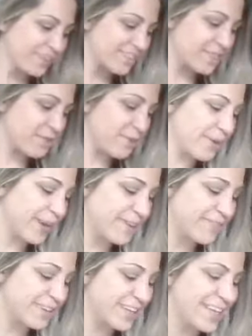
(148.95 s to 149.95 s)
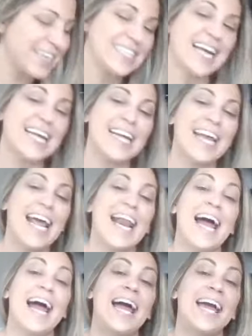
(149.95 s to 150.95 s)
So we were getting really excited, and
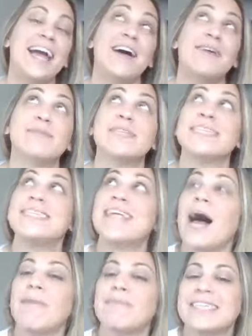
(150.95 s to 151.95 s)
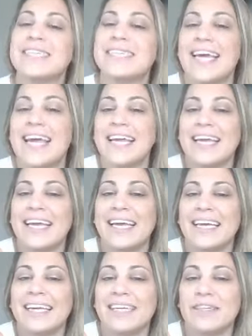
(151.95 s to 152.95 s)
I stopped
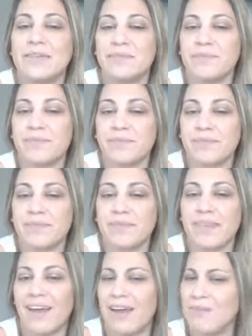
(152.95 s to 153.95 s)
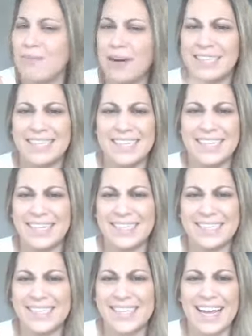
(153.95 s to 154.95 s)
taking pregnancy tests.
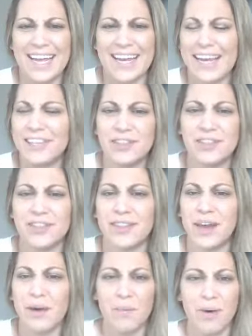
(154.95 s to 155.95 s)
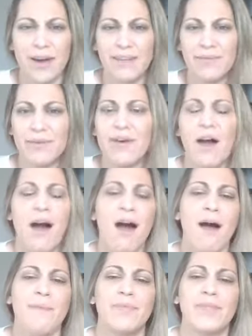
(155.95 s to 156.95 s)
Then I just took that one
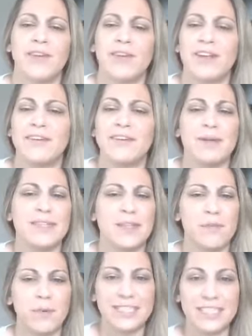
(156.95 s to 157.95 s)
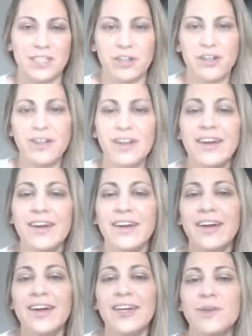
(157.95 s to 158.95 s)
early response and the one digital.
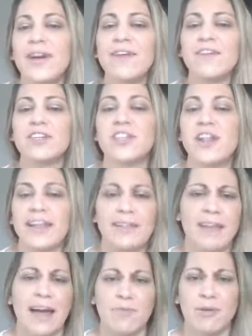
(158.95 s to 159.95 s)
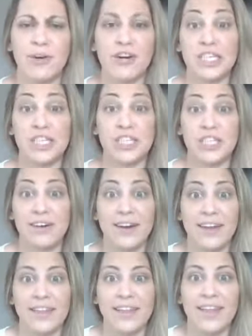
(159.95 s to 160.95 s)
So I never saw like a line progression or
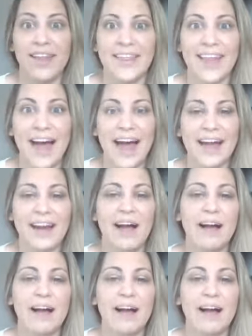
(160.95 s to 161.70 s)
anything like that.